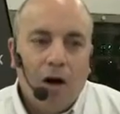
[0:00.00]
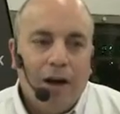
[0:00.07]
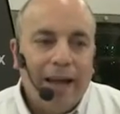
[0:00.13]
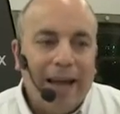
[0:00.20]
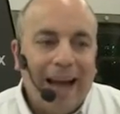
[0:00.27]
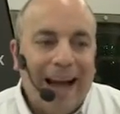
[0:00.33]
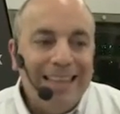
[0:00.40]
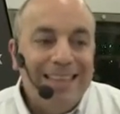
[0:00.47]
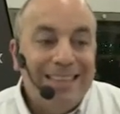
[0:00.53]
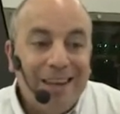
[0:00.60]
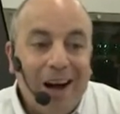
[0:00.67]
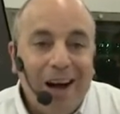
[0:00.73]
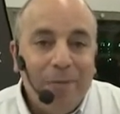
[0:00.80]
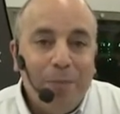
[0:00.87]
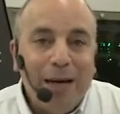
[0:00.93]
Okay, I
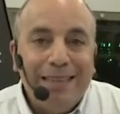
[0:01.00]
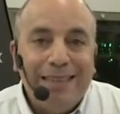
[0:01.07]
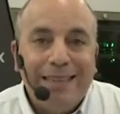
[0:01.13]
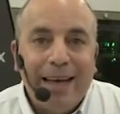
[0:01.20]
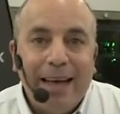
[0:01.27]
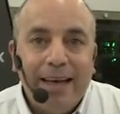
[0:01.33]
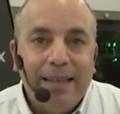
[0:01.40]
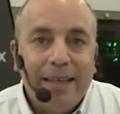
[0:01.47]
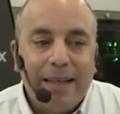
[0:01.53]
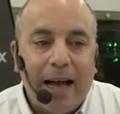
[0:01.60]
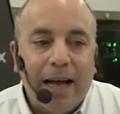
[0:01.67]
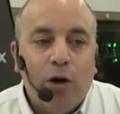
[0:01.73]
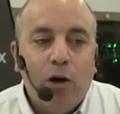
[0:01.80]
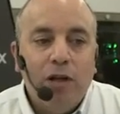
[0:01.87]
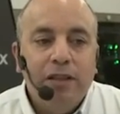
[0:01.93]
start by saying that
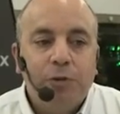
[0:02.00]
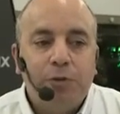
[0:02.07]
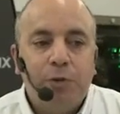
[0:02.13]
I call this